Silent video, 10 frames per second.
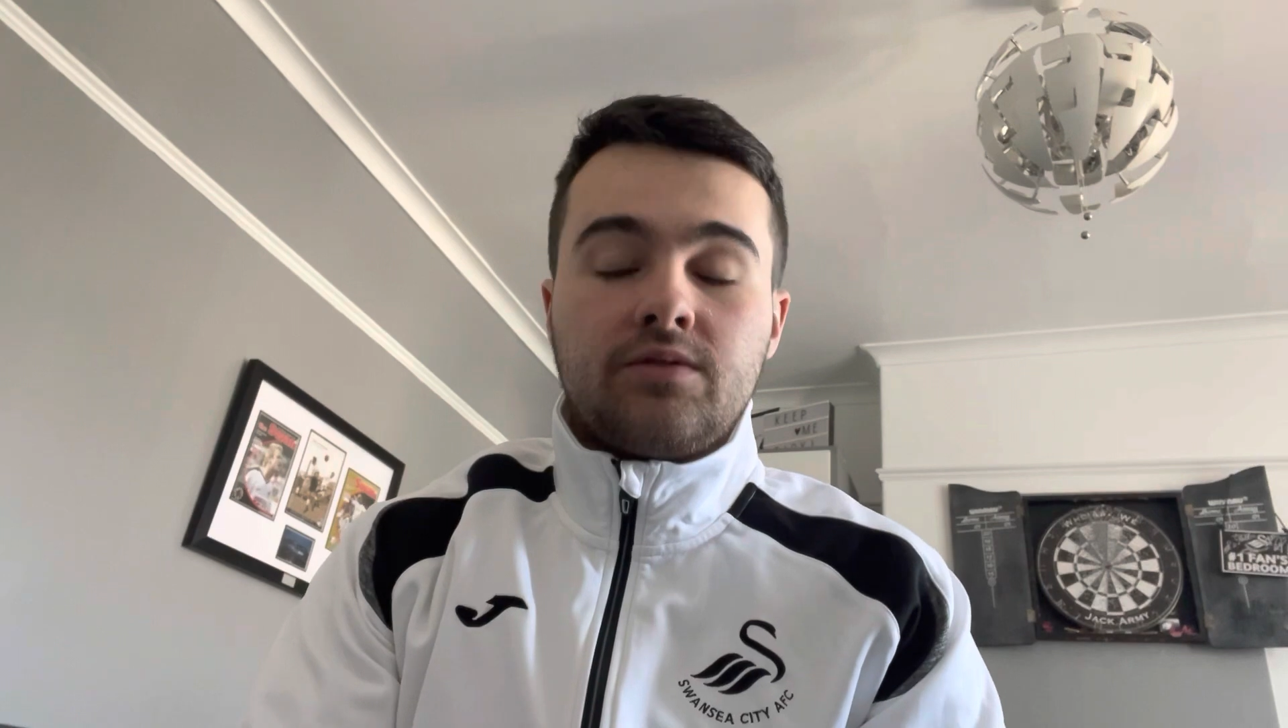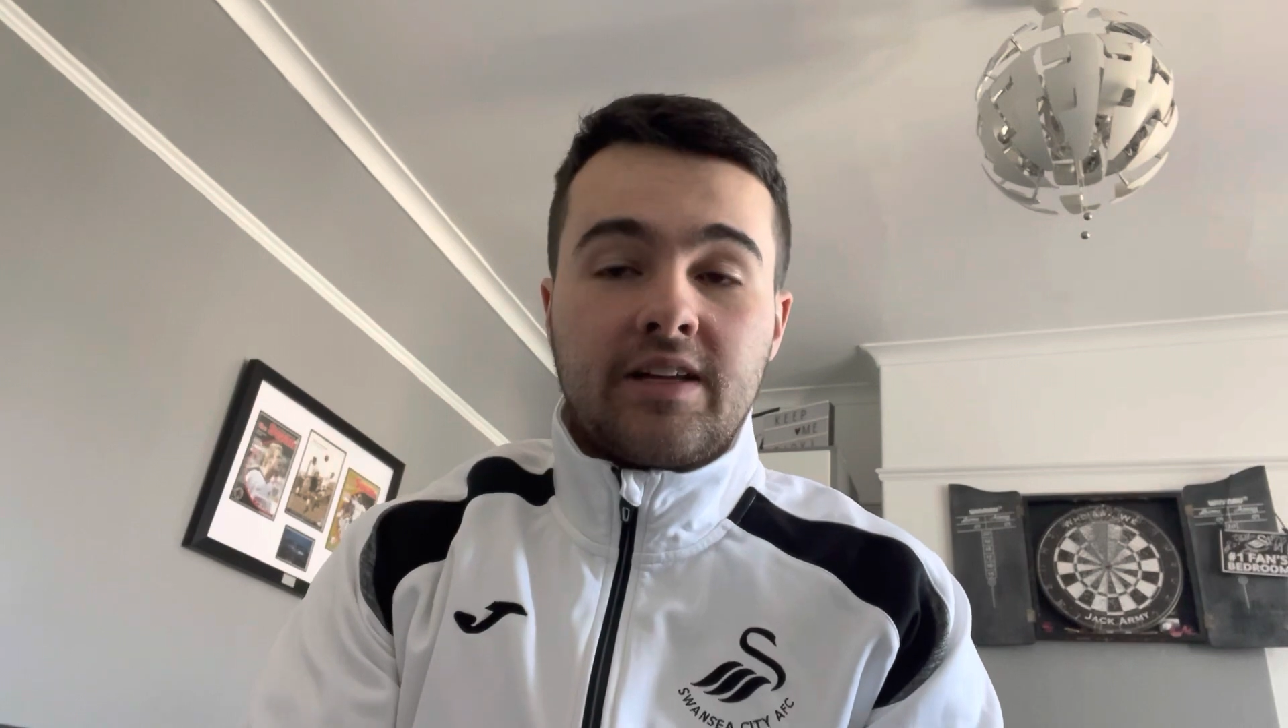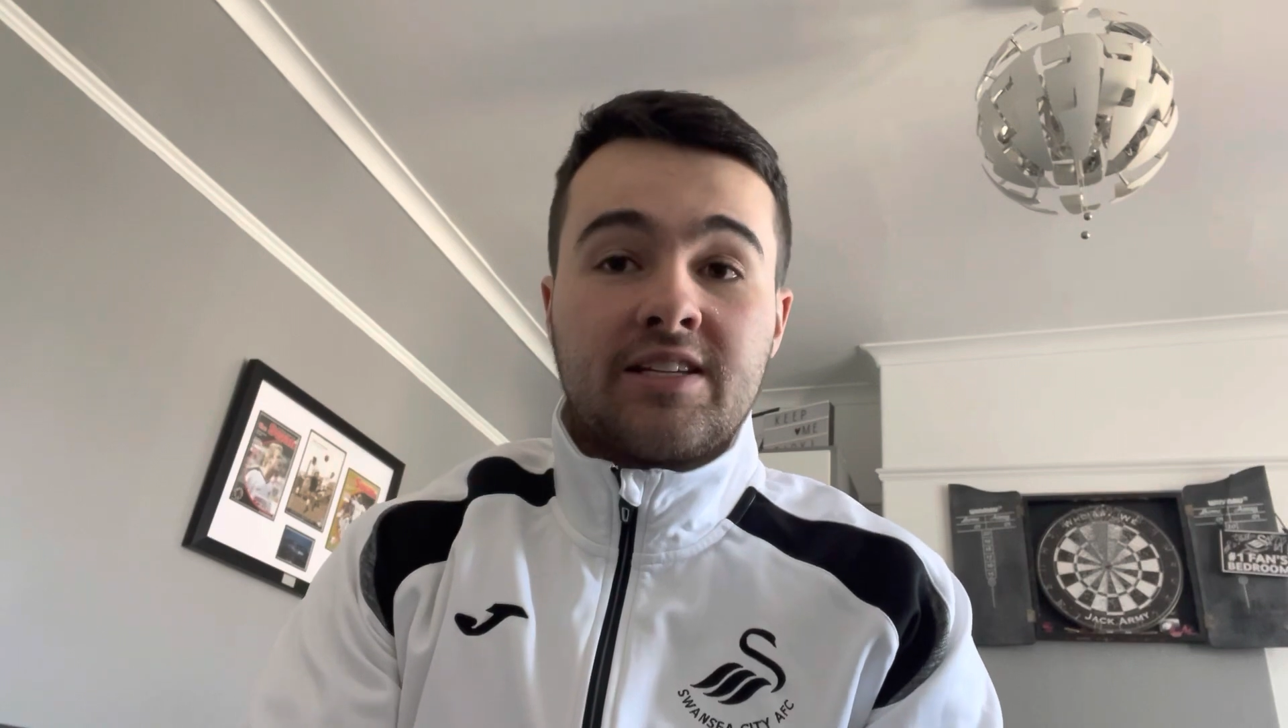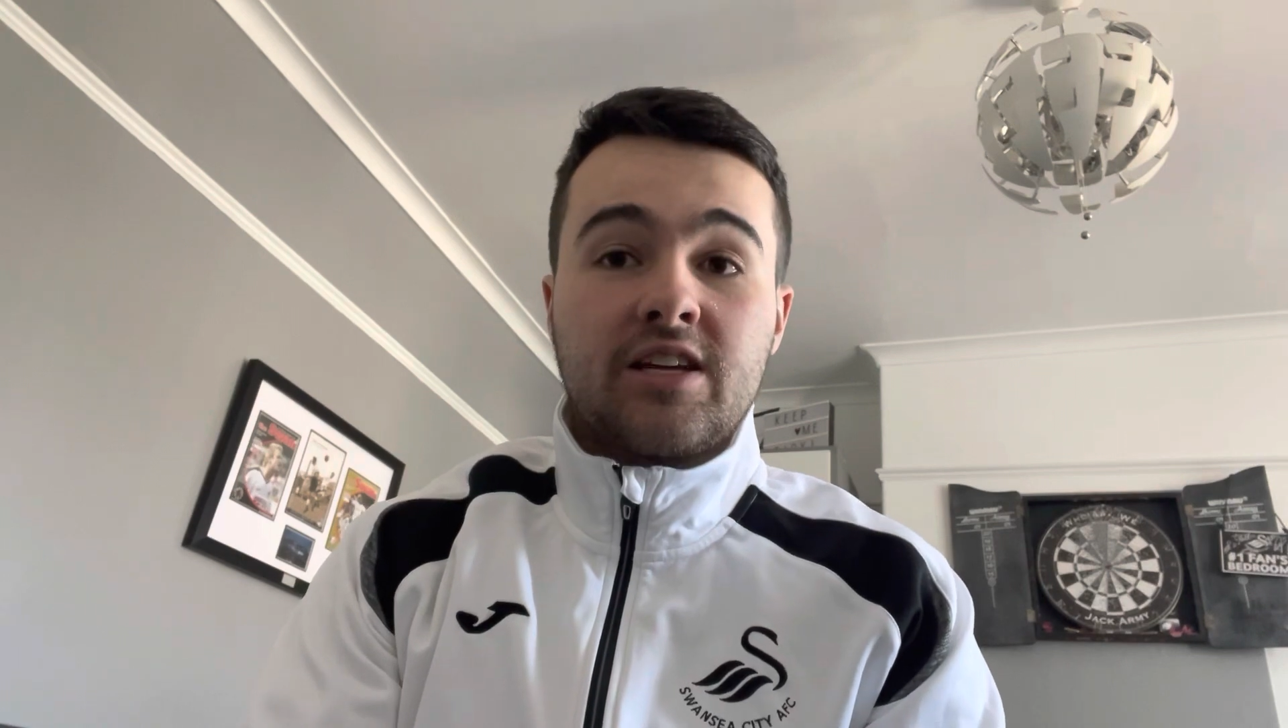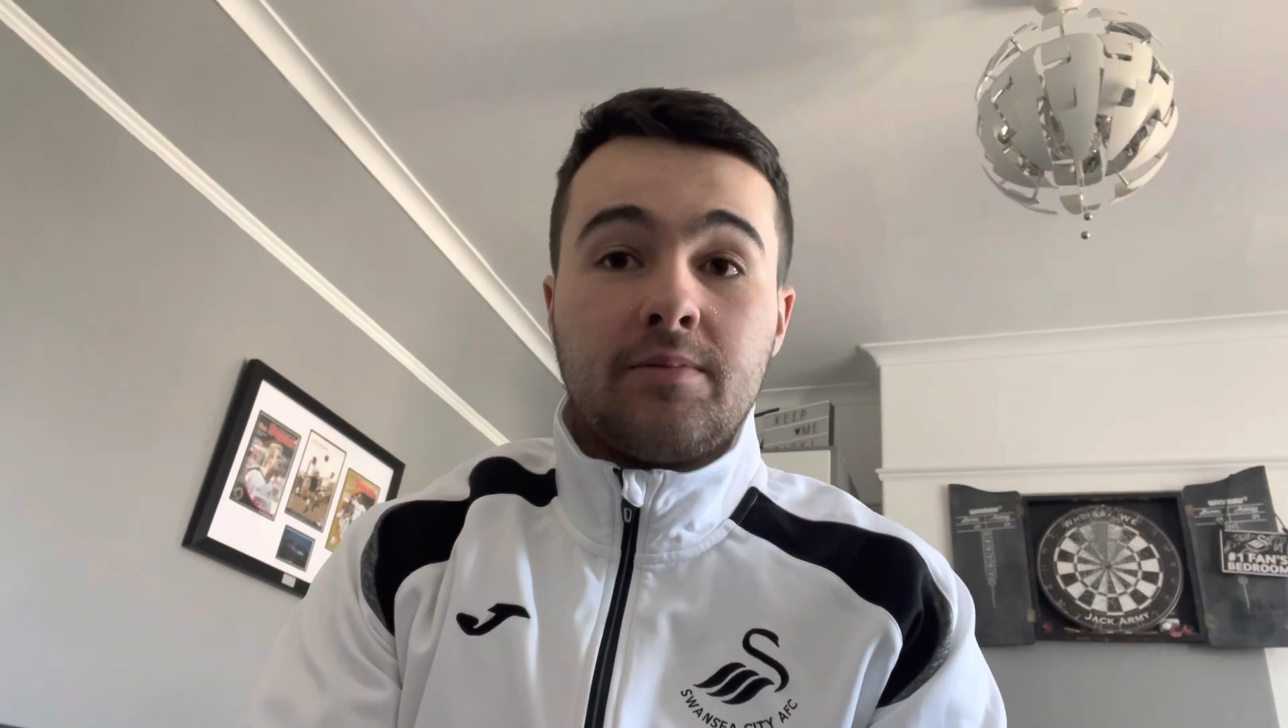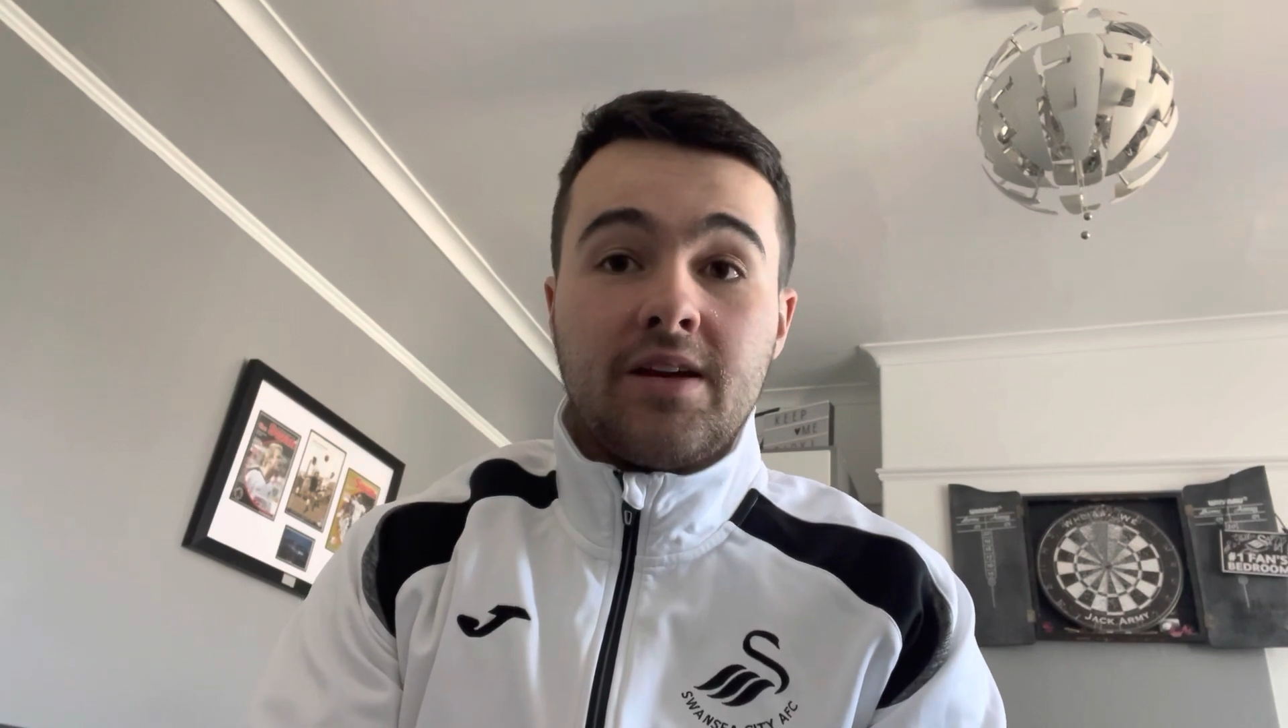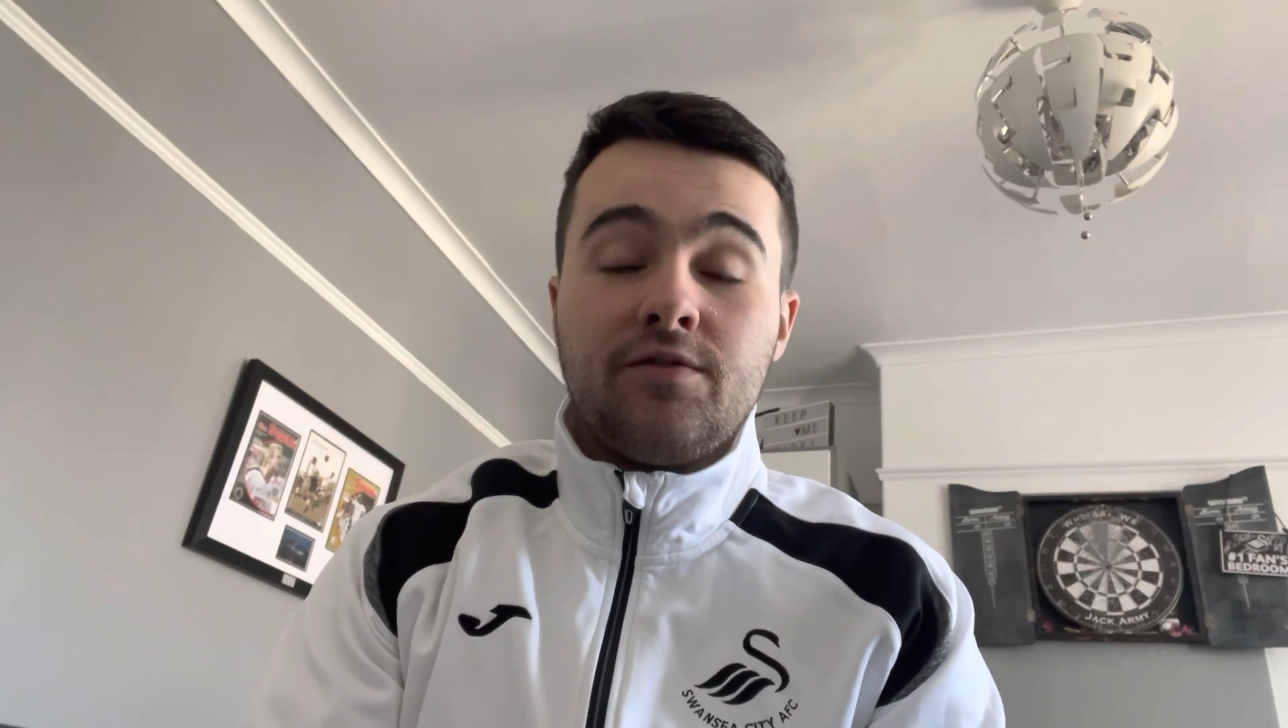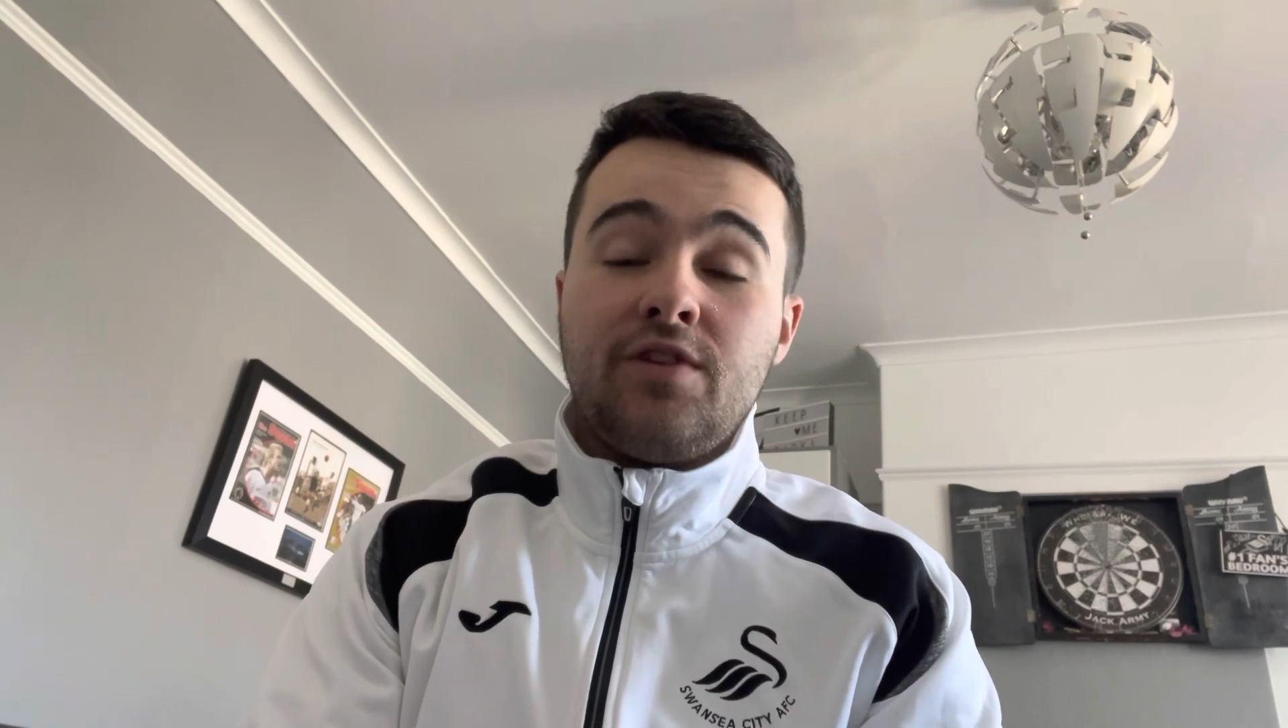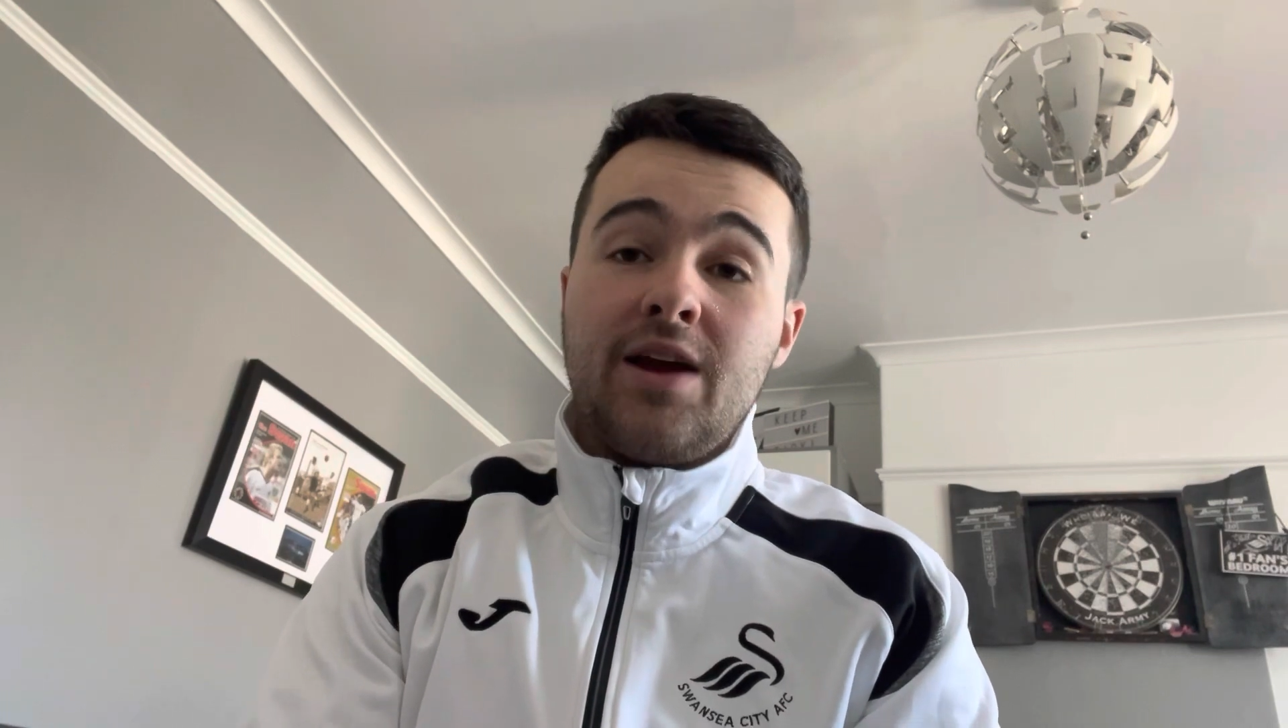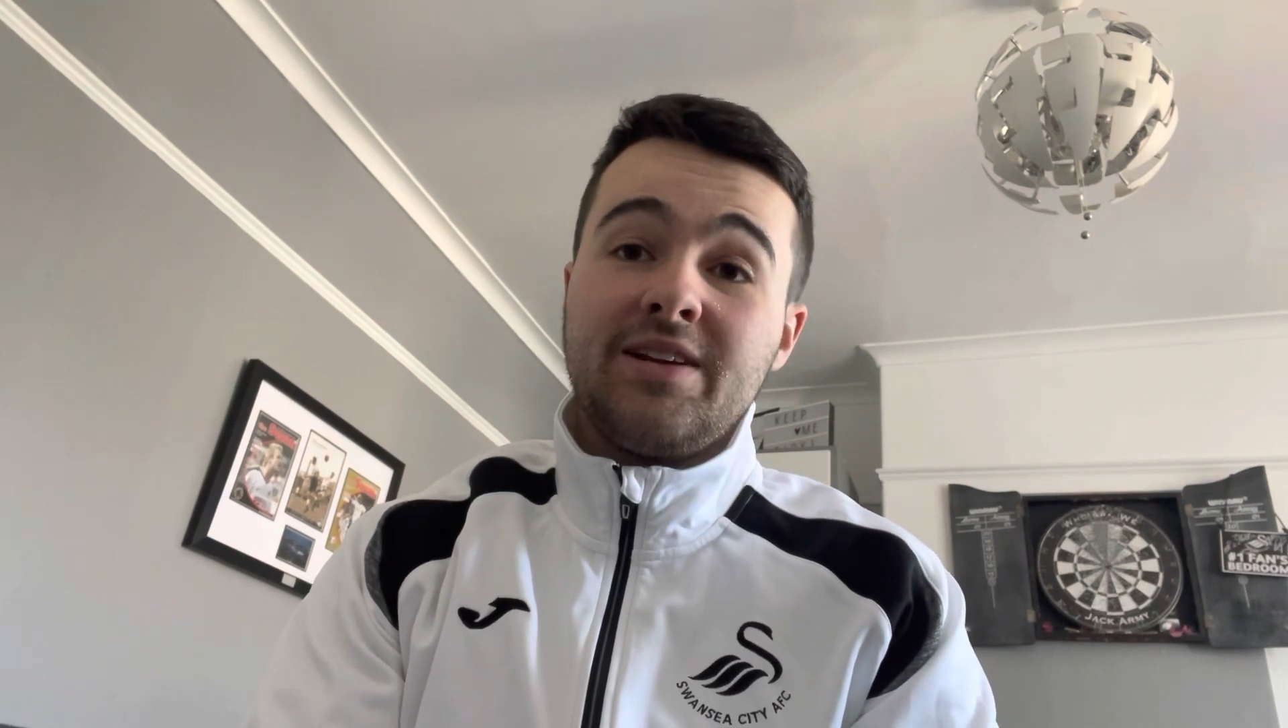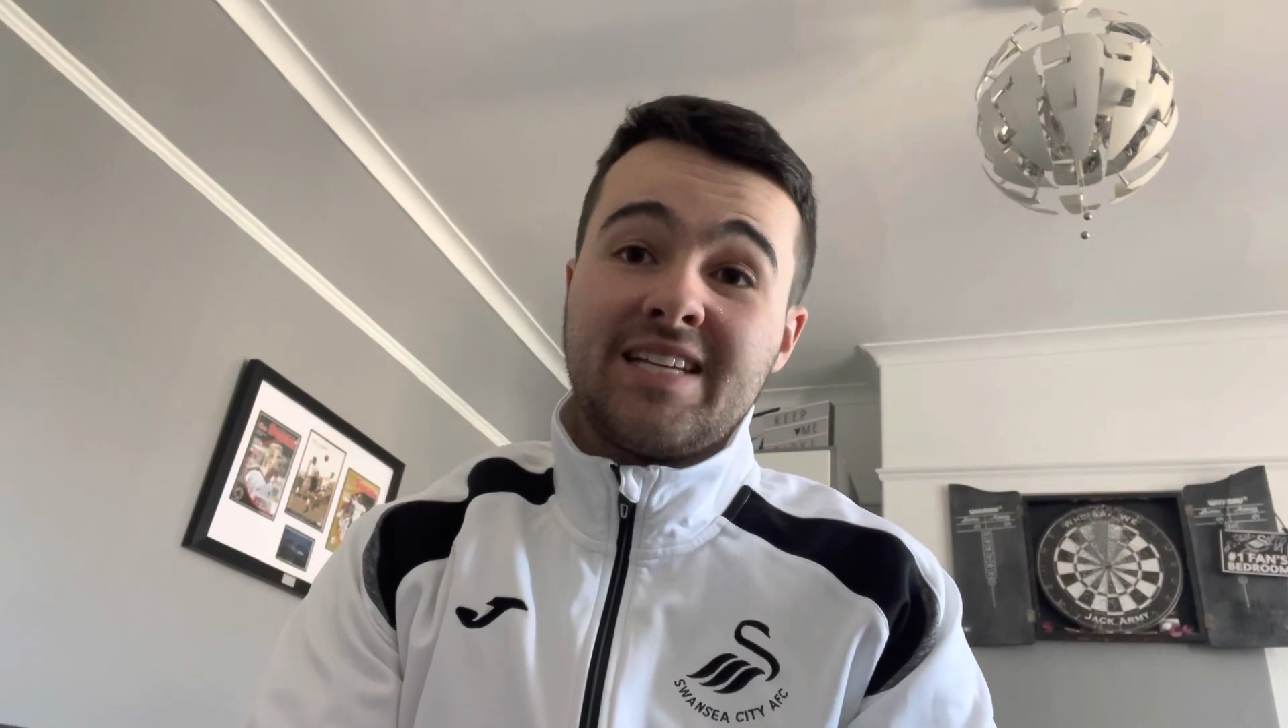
it's going to be a very